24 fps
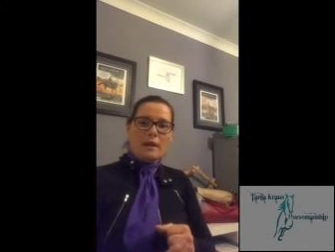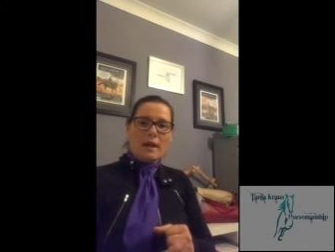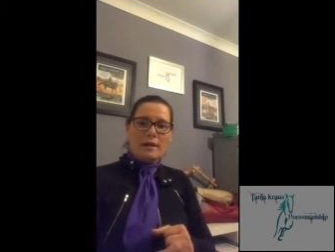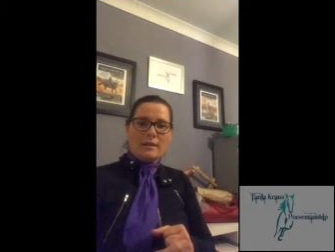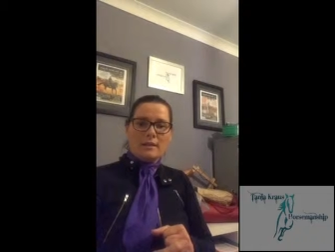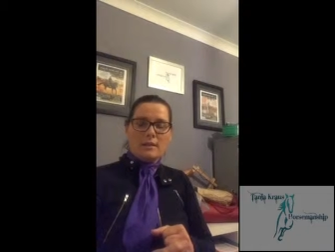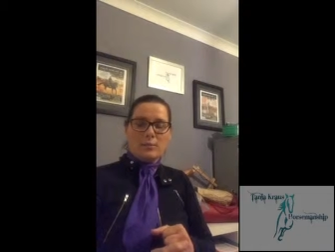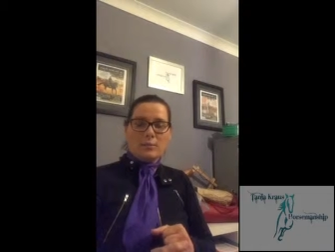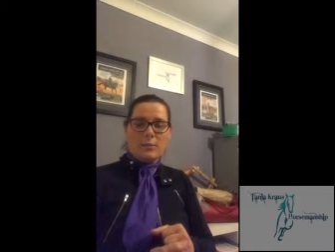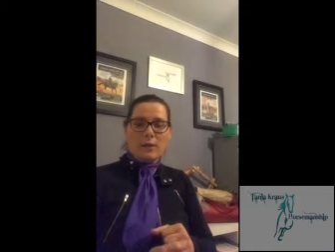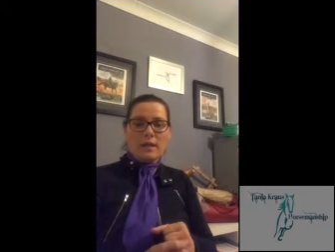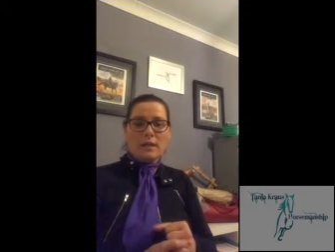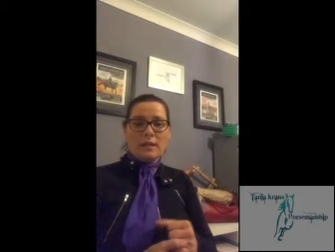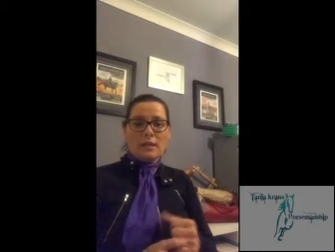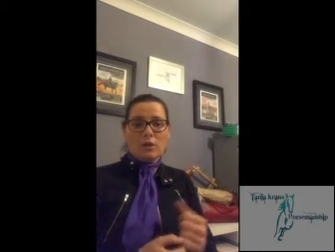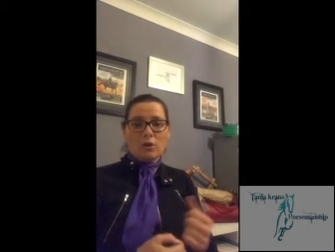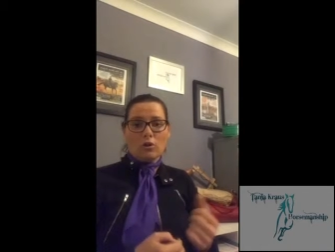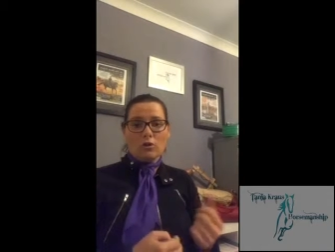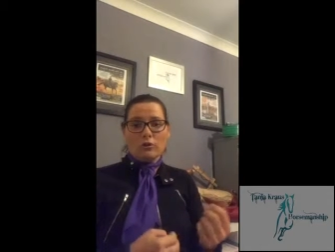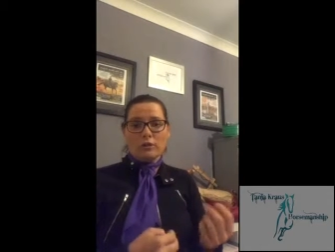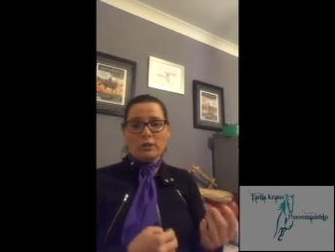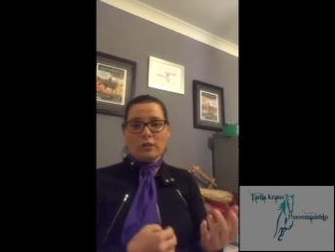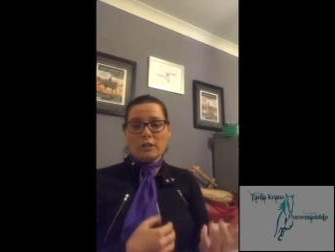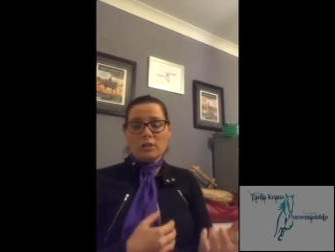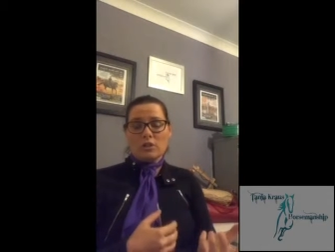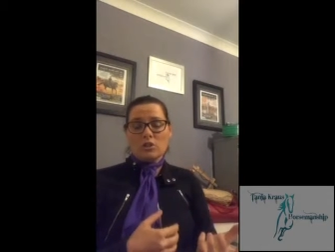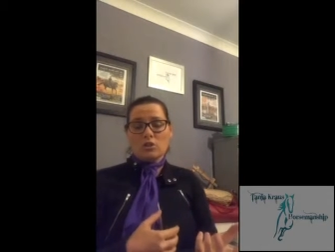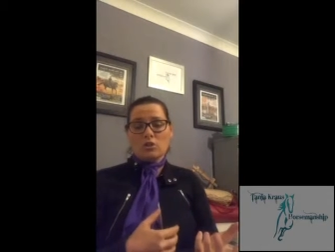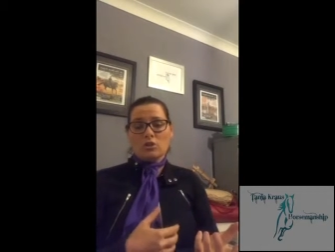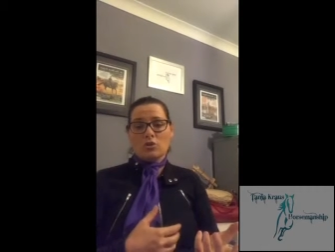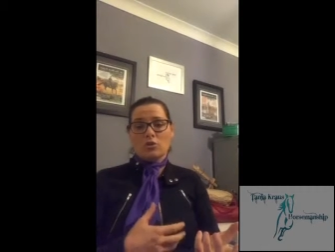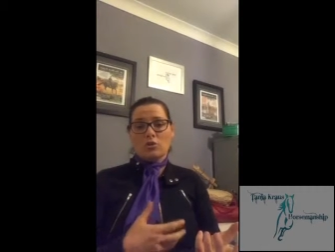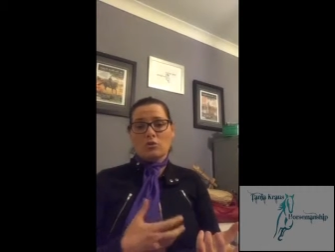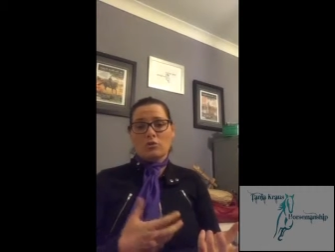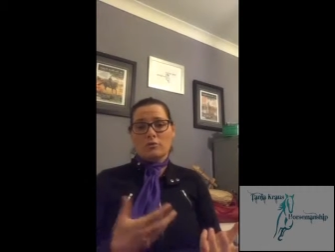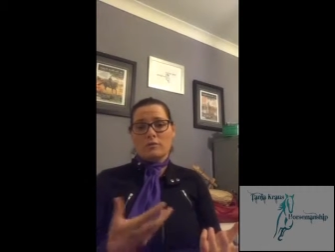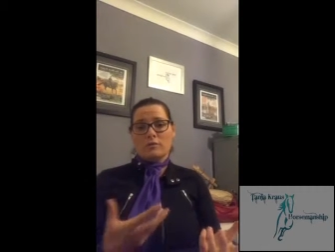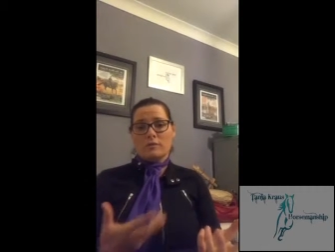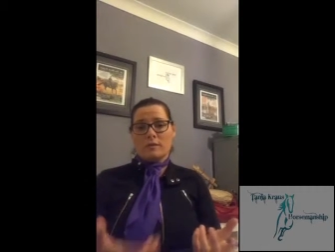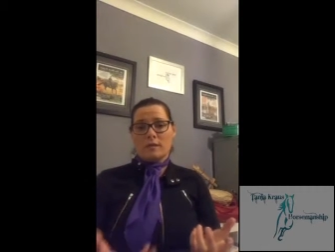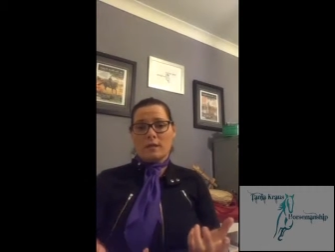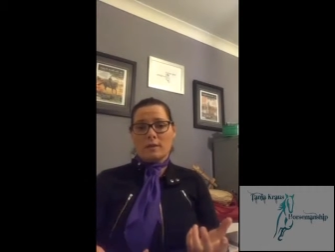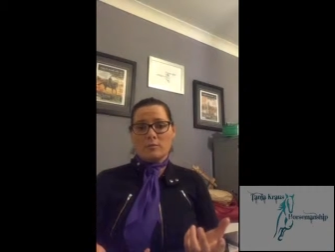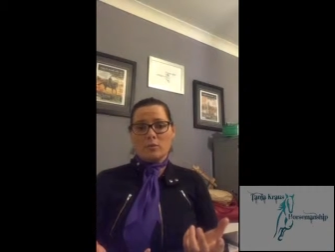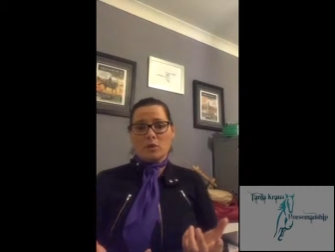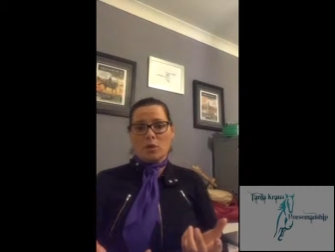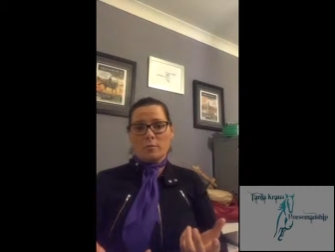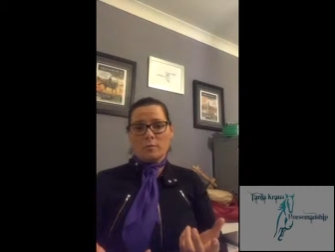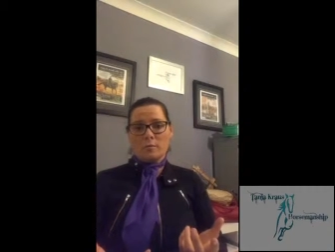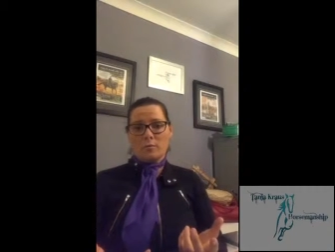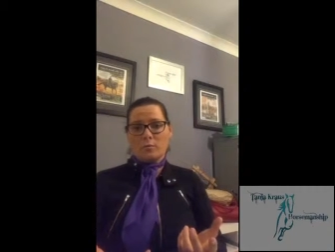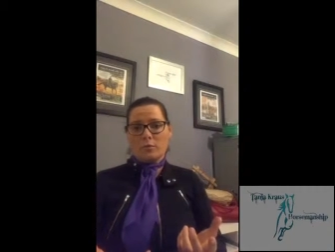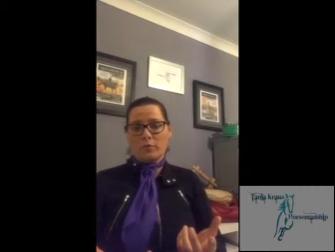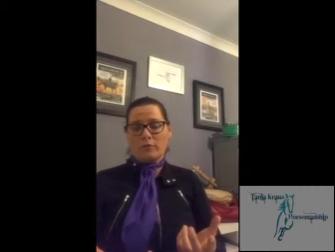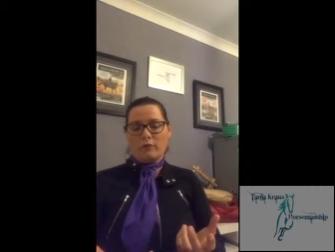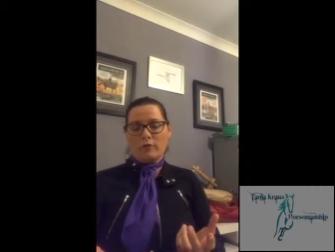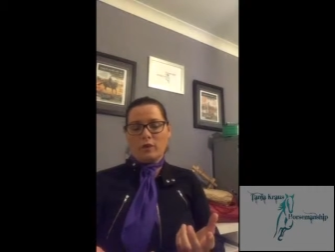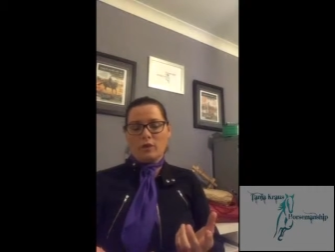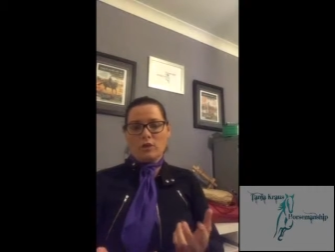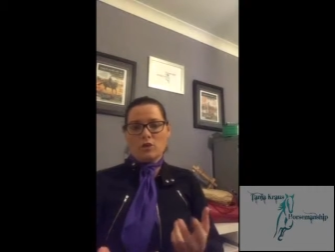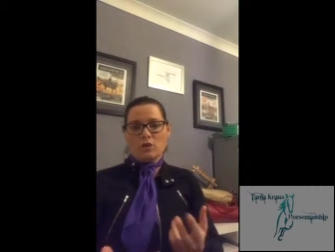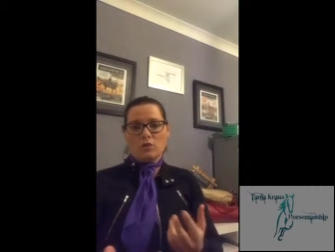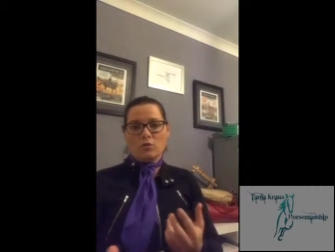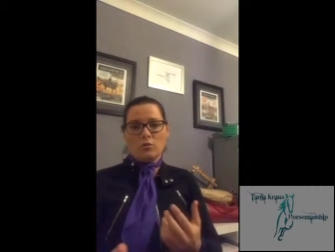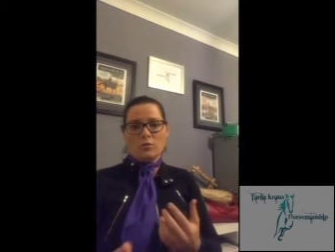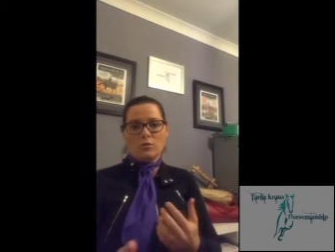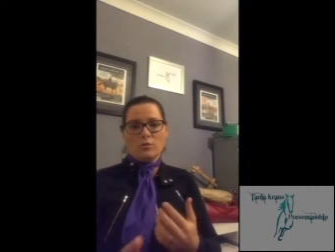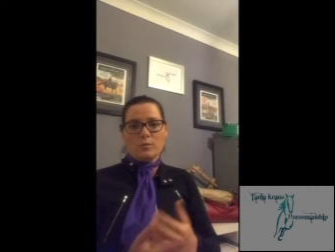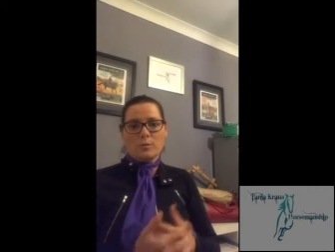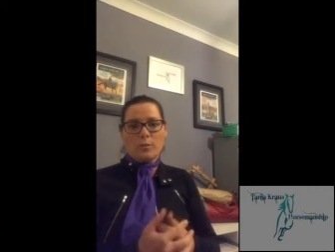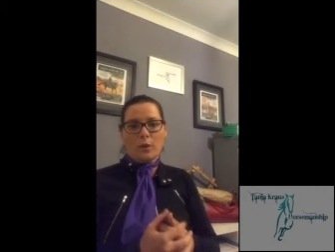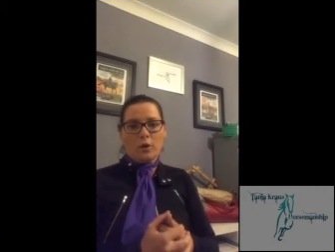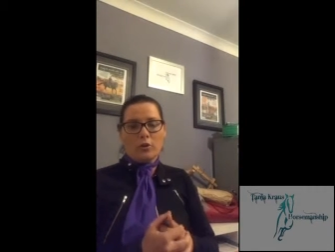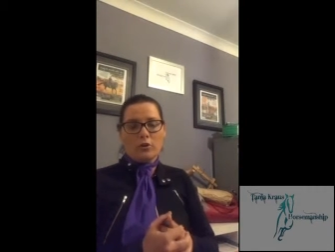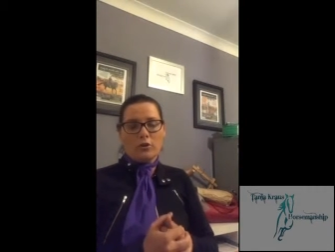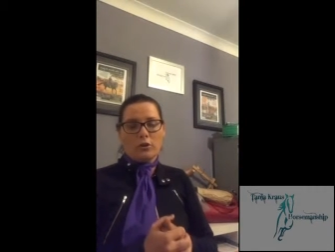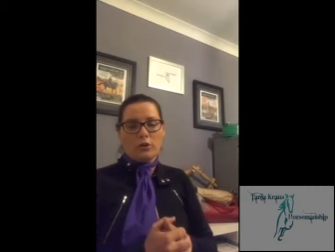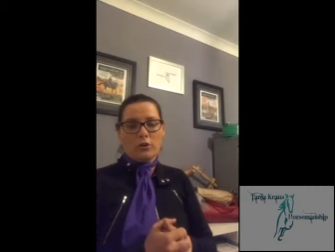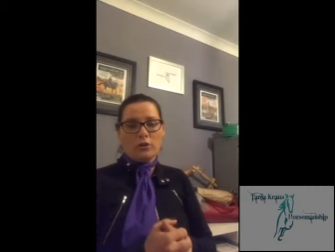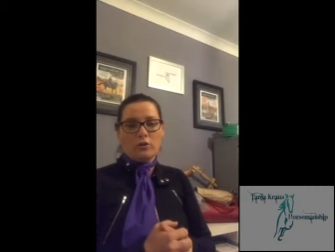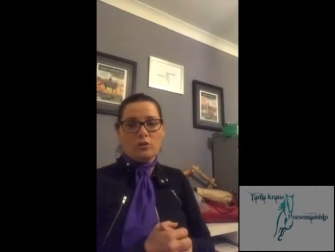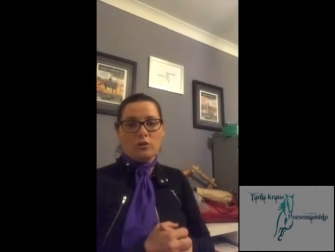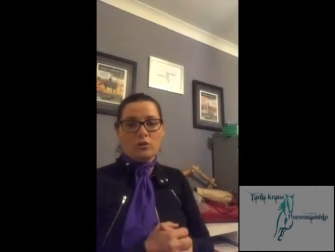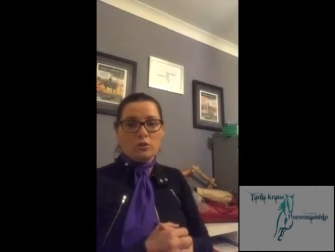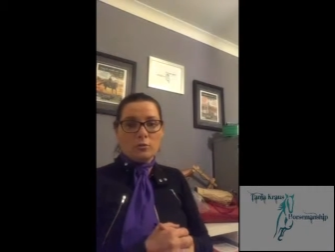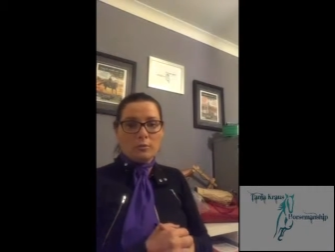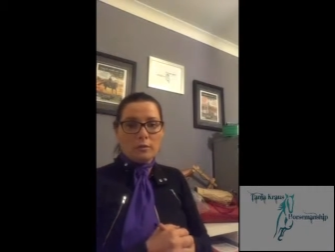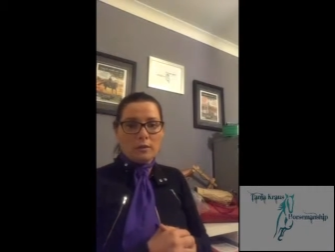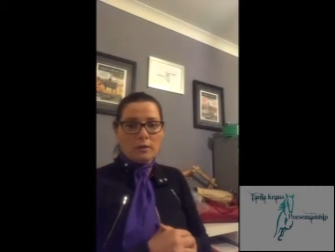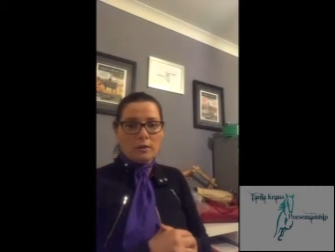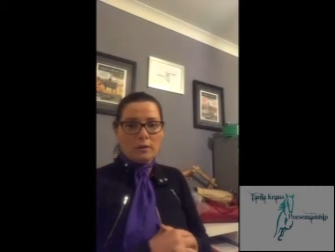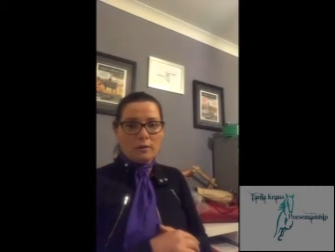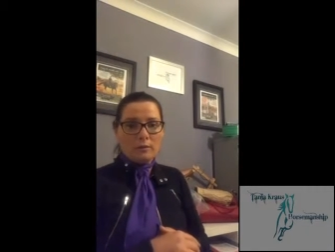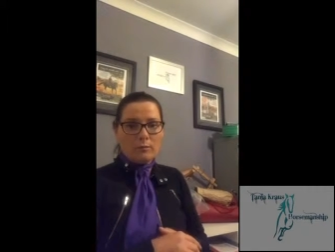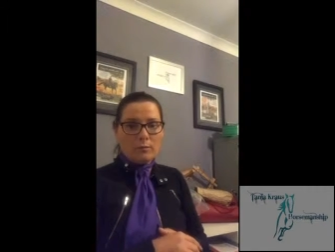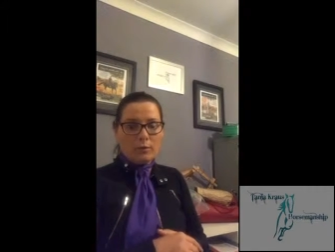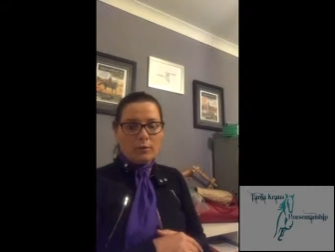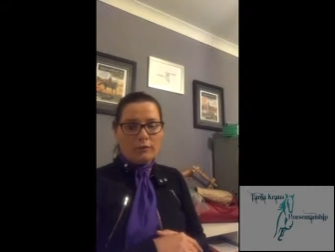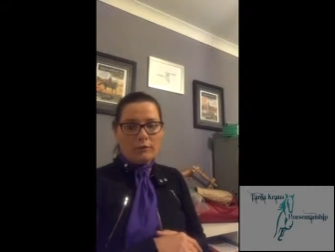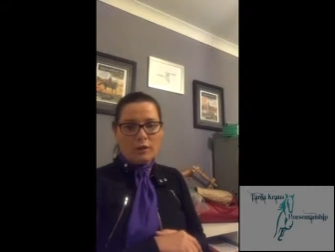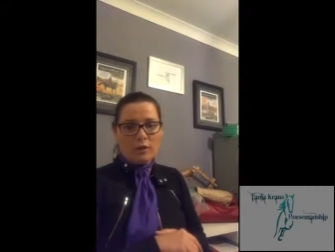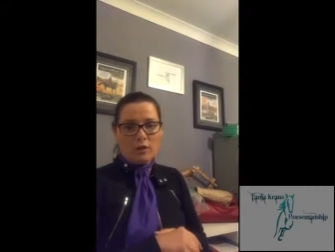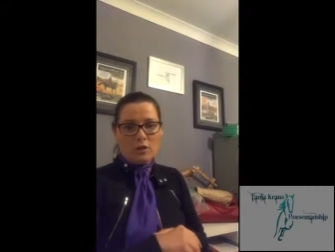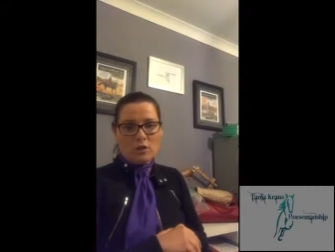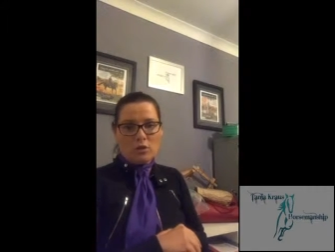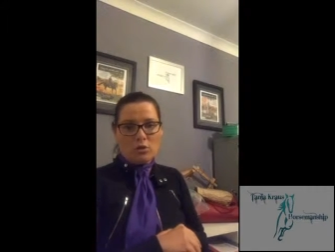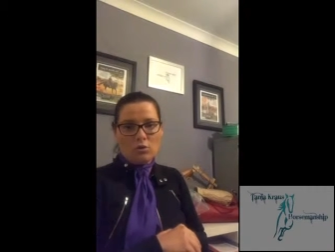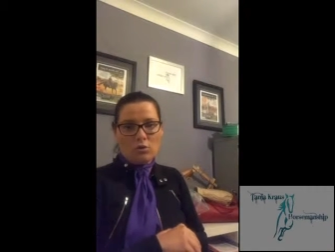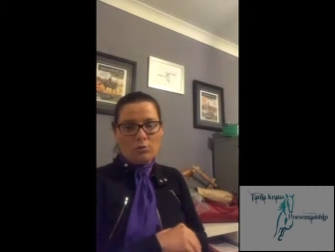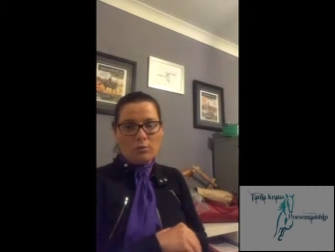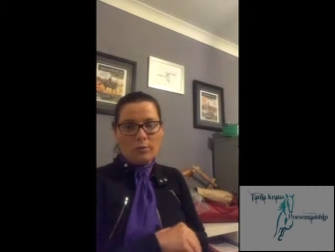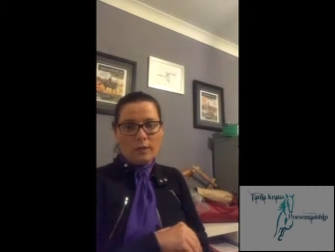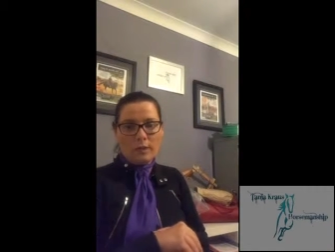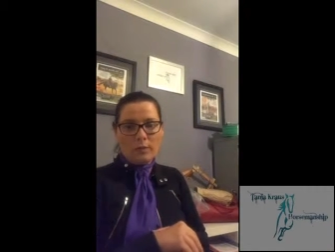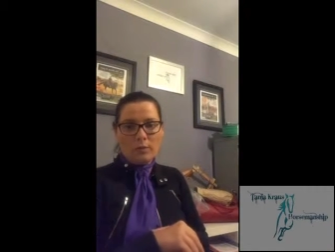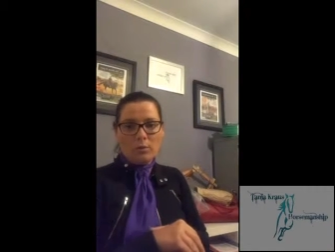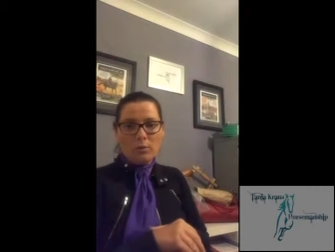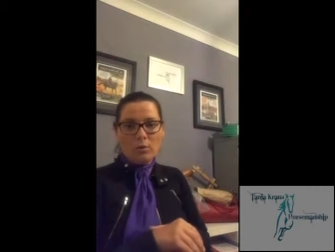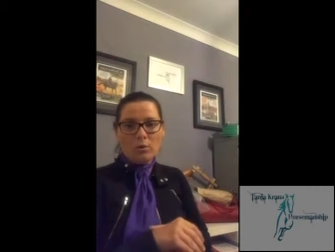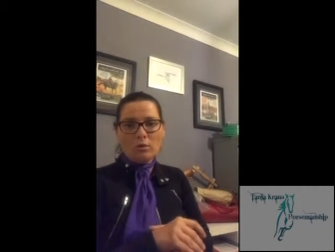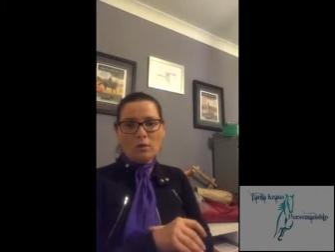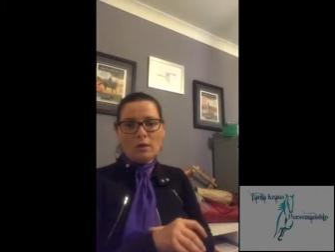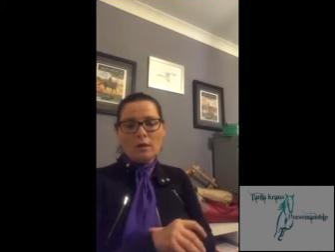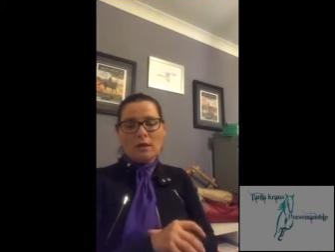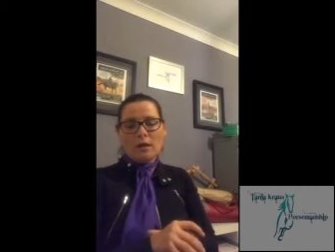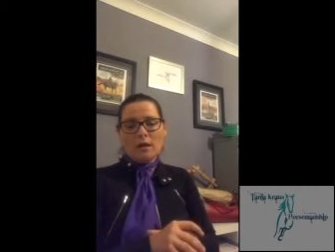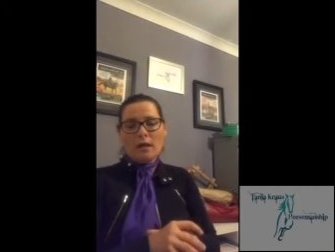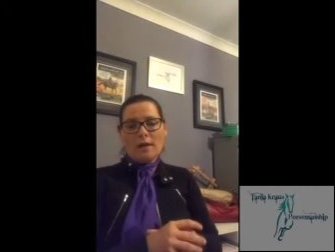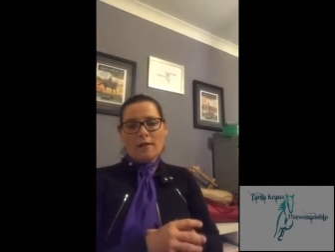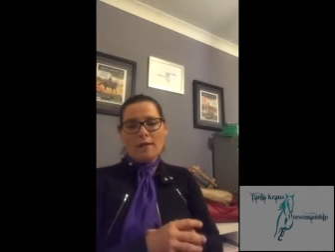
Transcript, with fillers: and depending on the issue, sometimes professionals, both human professional people